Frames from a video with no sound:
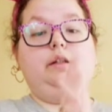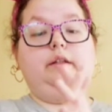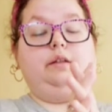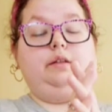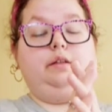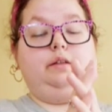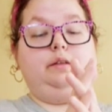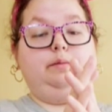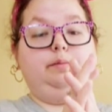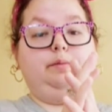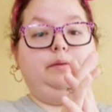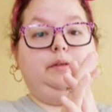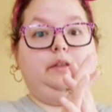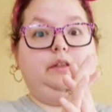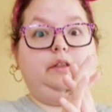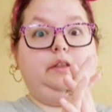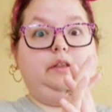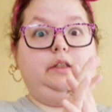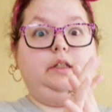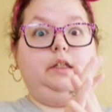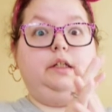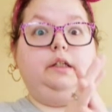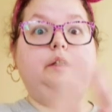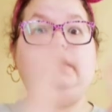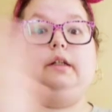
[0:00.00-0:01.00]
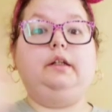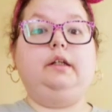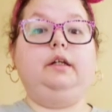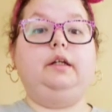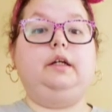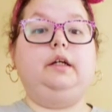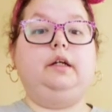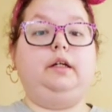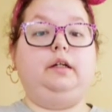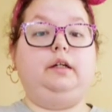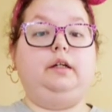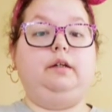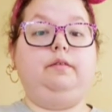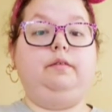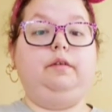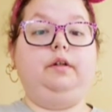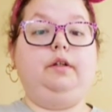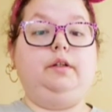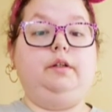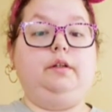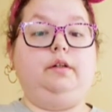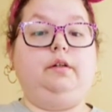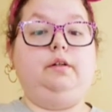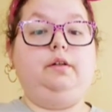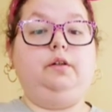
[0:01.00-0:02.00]
this is Princess Kayla, and I have a
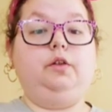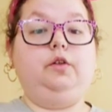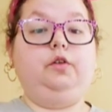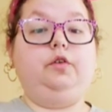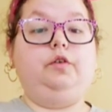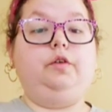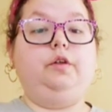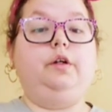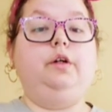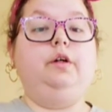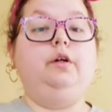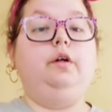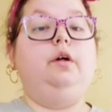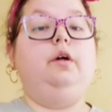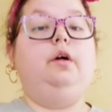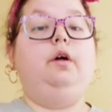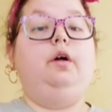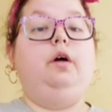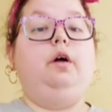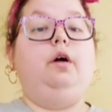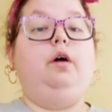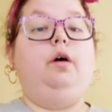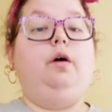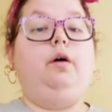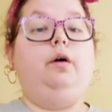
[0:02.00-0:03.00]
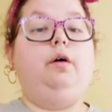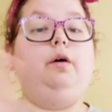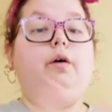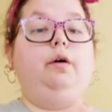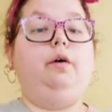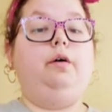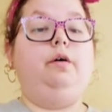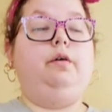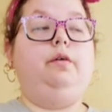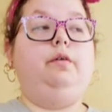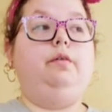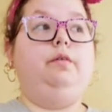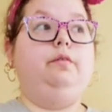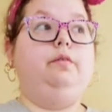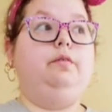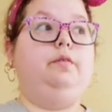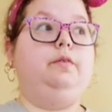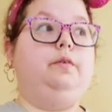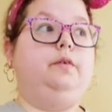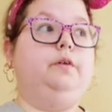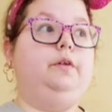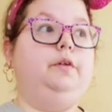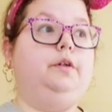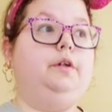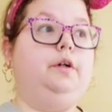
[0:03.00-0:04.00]
Dollar Tree haul
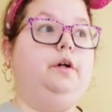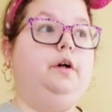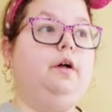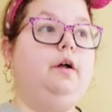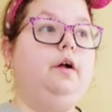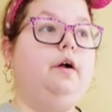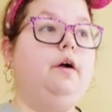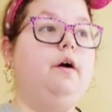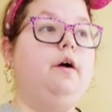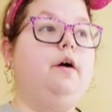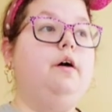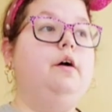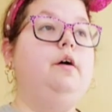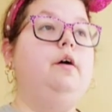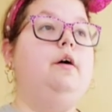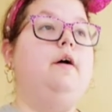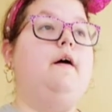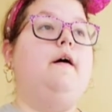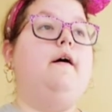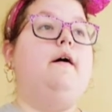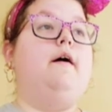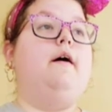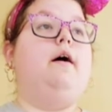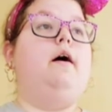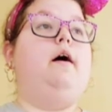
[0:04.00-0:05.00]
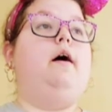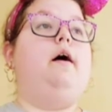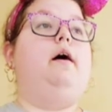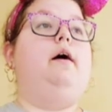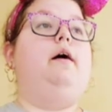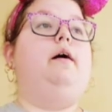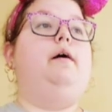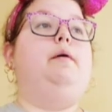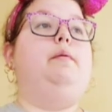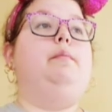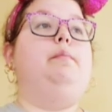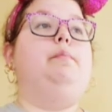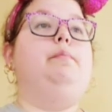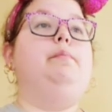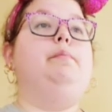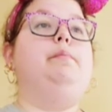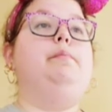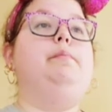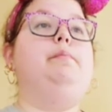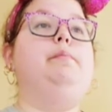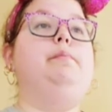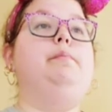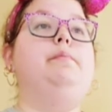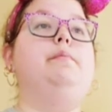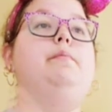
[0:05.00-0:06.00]
for y'all. My
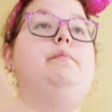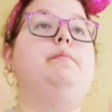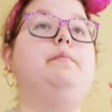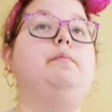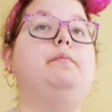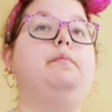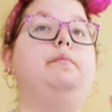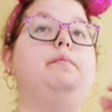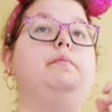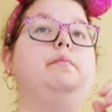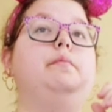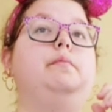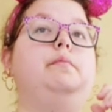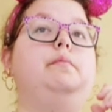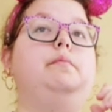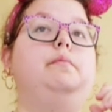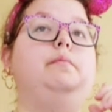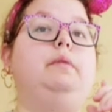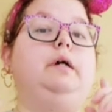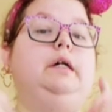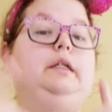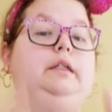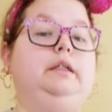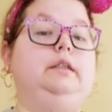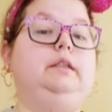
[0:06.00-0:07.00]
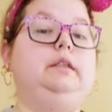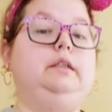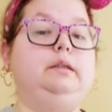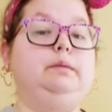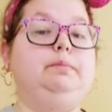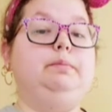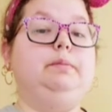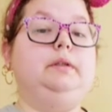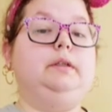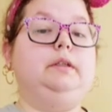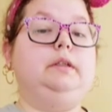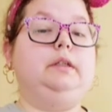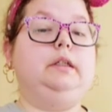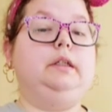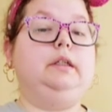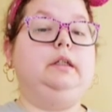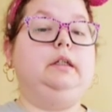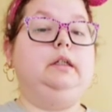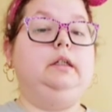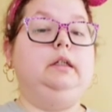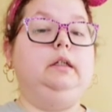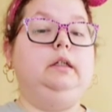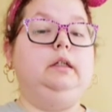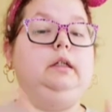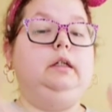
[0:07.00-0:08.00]
niece's birthday
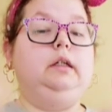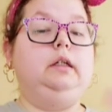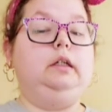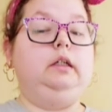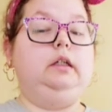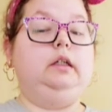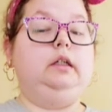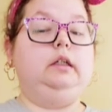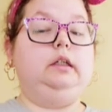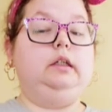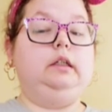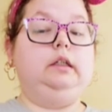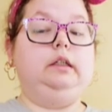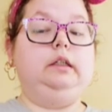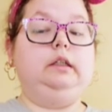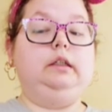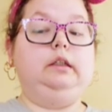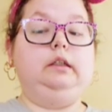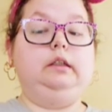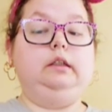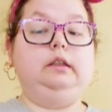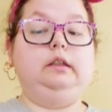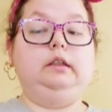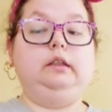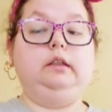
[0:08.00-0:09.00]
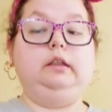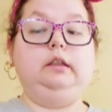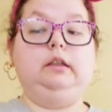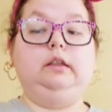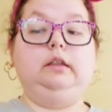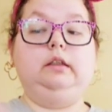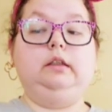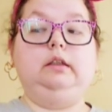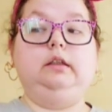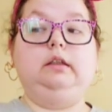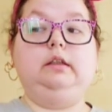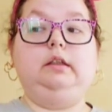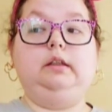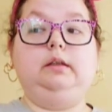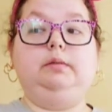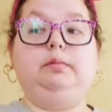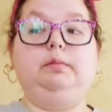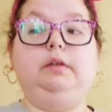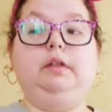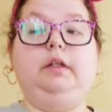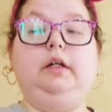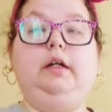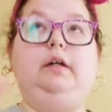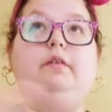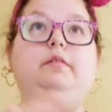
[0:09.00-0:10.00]
is this
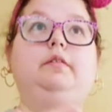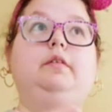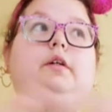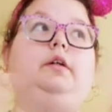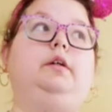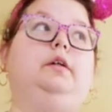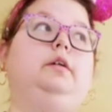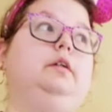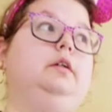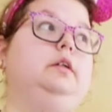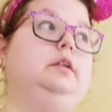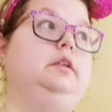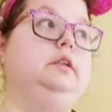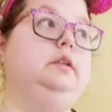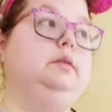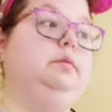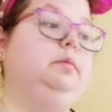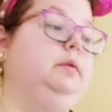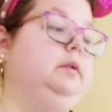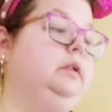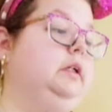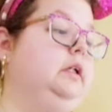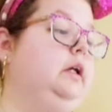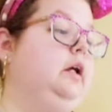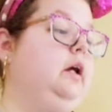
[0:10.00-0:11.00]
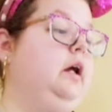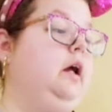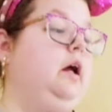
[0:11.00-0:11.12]
month. I have another niece's birthday,